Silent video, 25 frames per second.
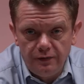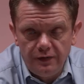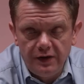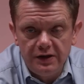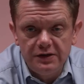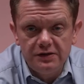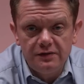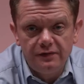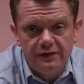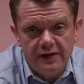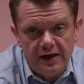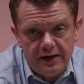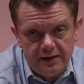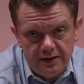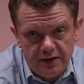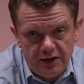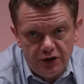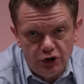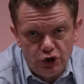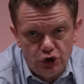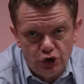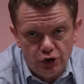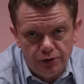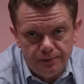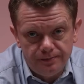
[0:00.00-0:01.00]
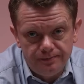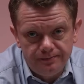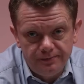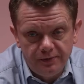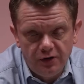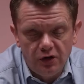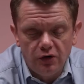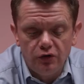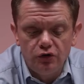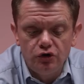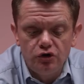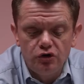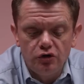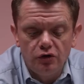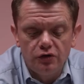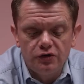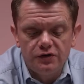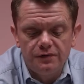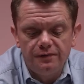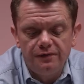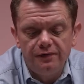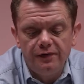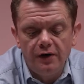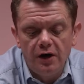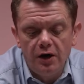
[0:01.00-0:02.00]
things of that nature. Gunshots
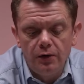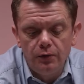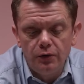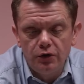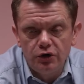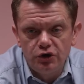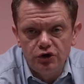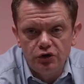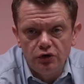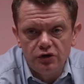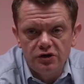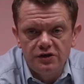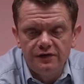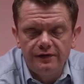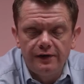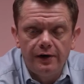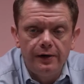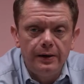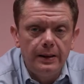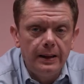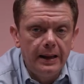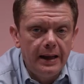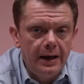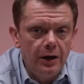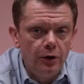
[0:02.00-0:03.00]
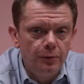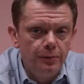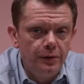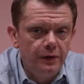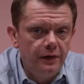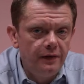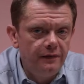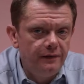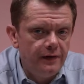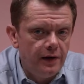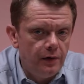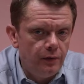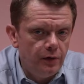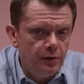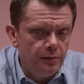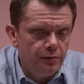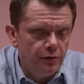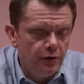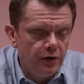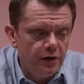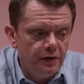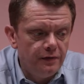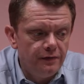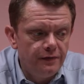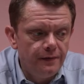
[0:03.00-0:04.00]
and firework shots are very loud, but they're very
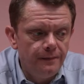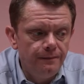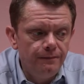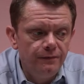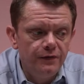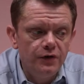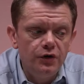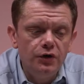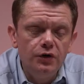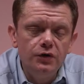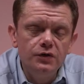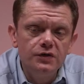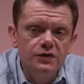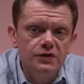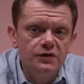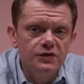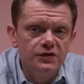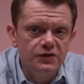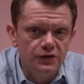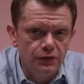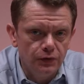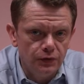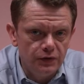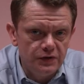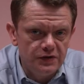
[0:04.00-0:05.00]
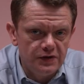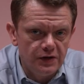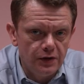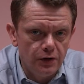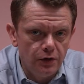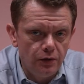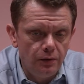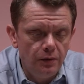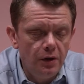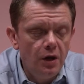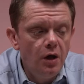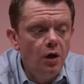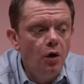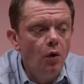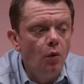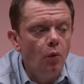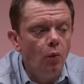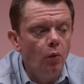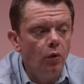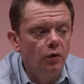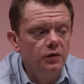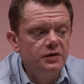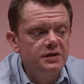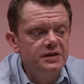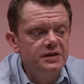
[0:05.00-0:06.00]
brief. For nuisance noise though, 1